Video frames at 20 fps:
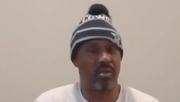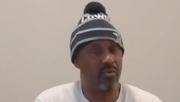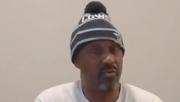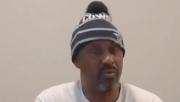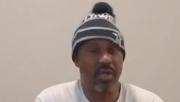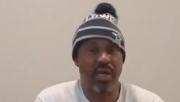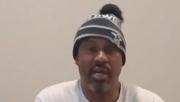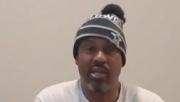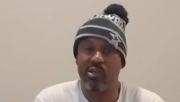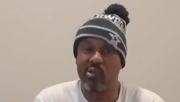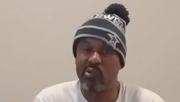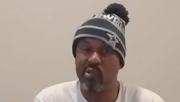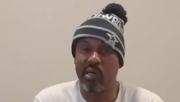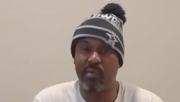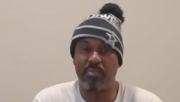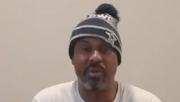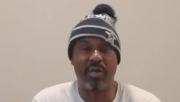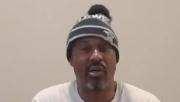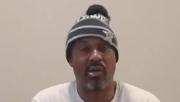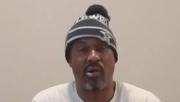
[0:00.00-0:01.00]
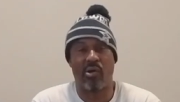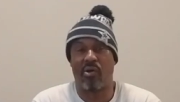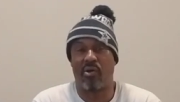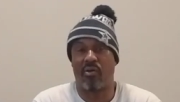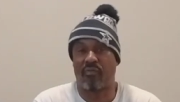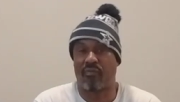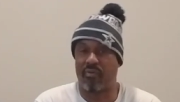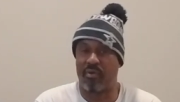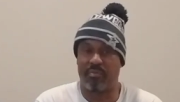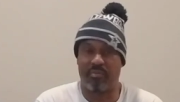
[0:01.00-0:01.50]
You can't do nothing but
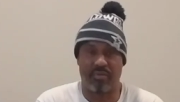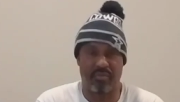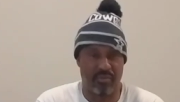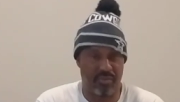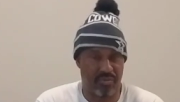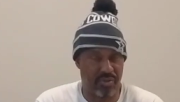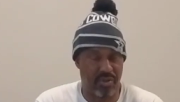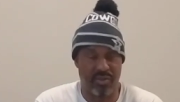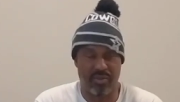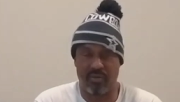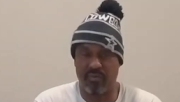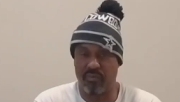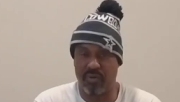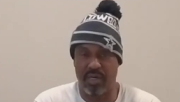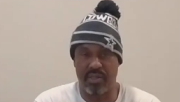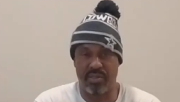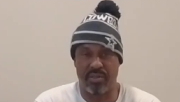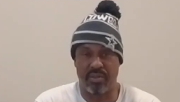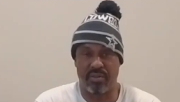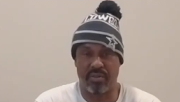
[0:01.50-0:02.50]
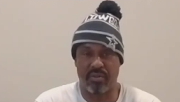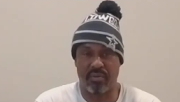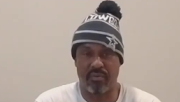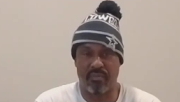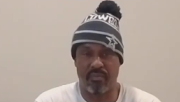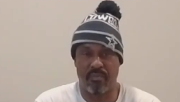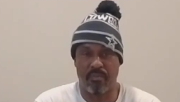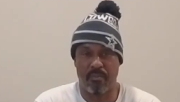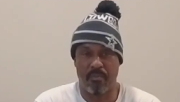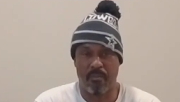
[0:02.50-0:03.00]
learn from the situations.
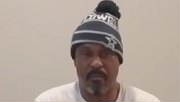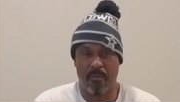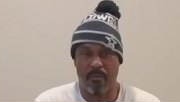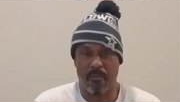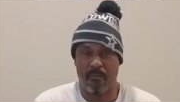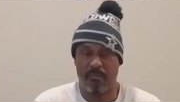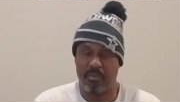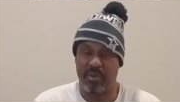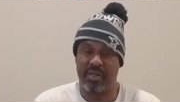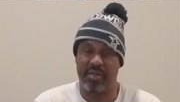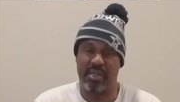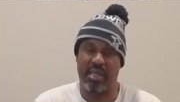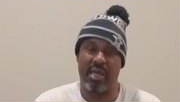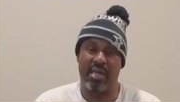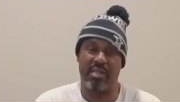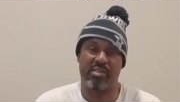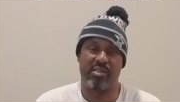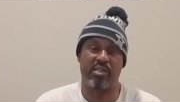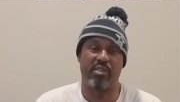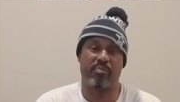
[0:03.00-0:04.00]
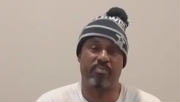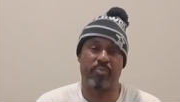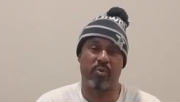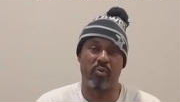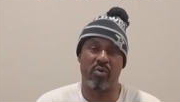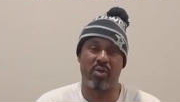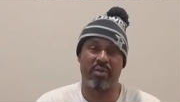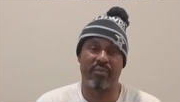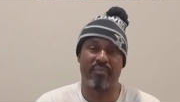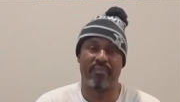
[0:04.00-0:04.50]
But at this
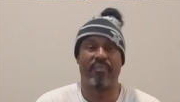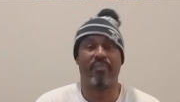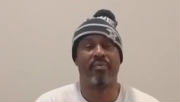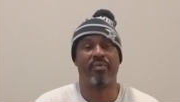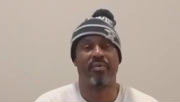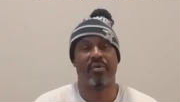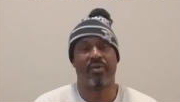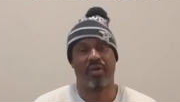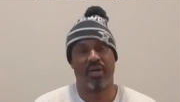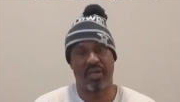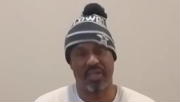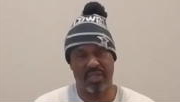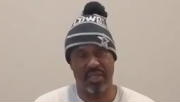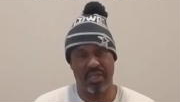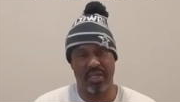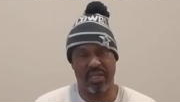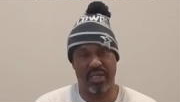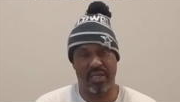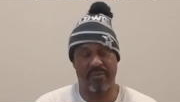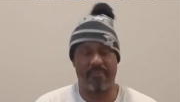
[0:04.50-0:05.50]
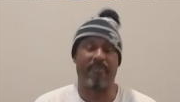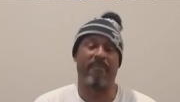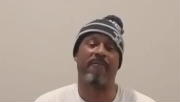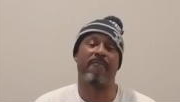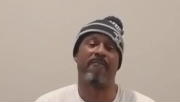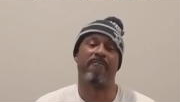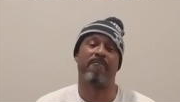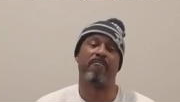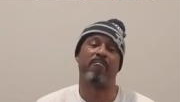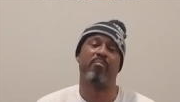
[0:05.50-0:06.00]
point, again,
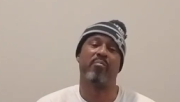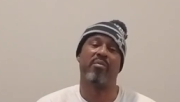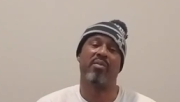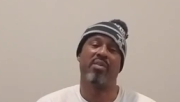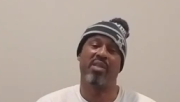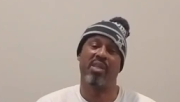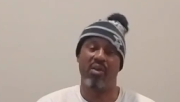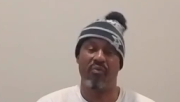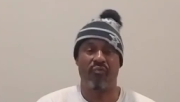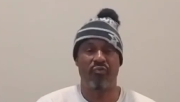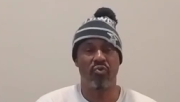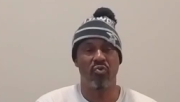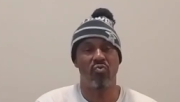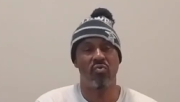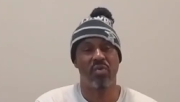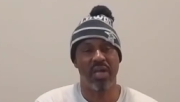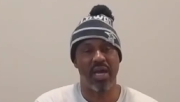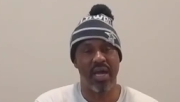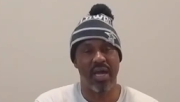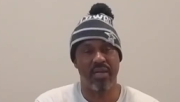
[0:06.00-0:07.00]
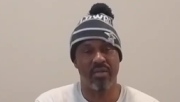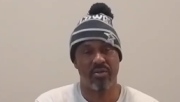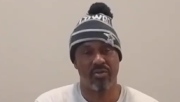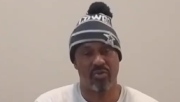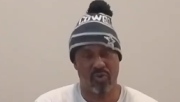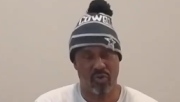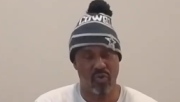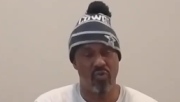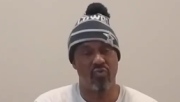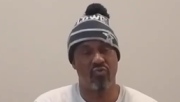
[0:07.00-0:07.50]
if you
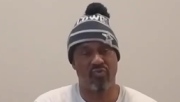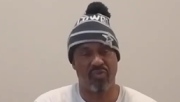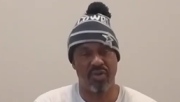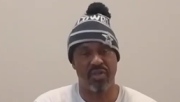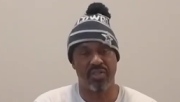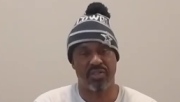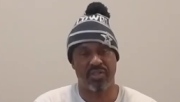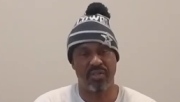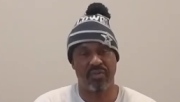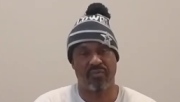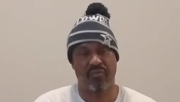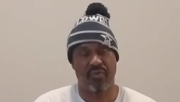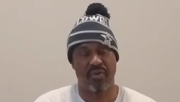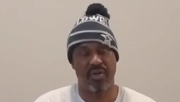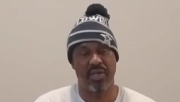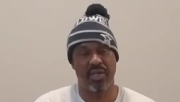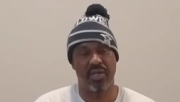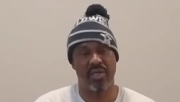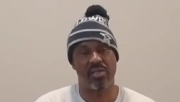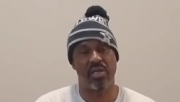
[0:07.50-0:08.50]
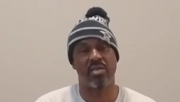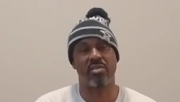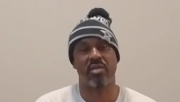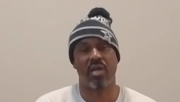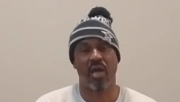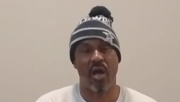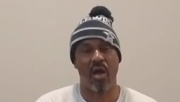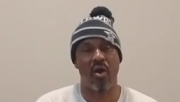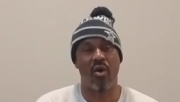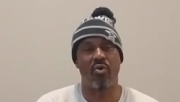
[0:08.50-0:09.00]
got two trusted friends,
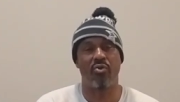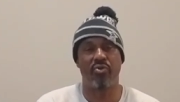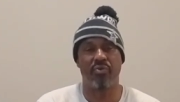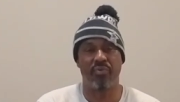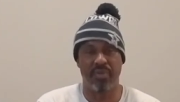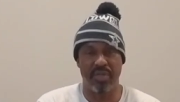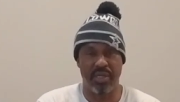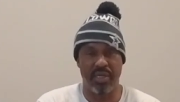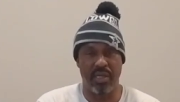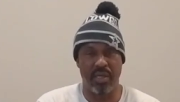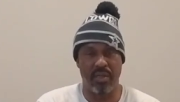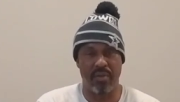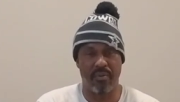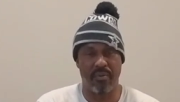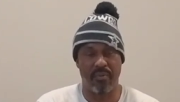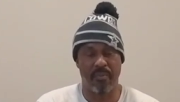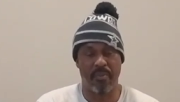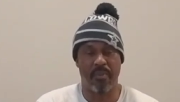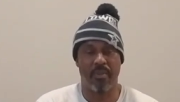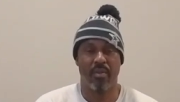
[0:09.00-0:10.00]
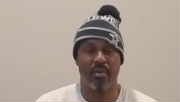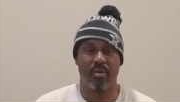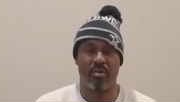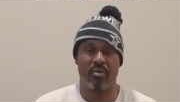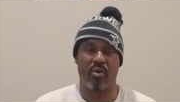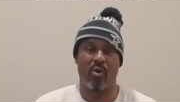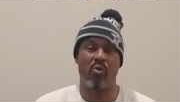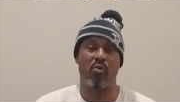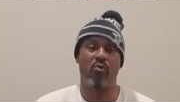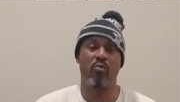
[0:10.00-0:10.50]
that's all you need.
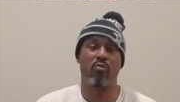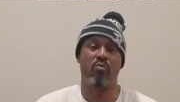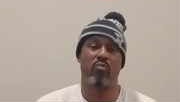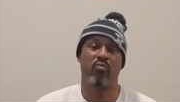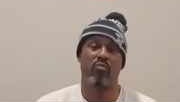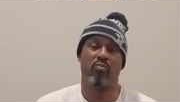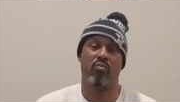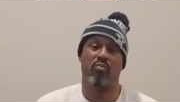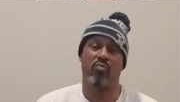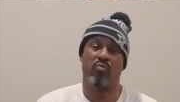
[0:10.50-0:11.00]
Don't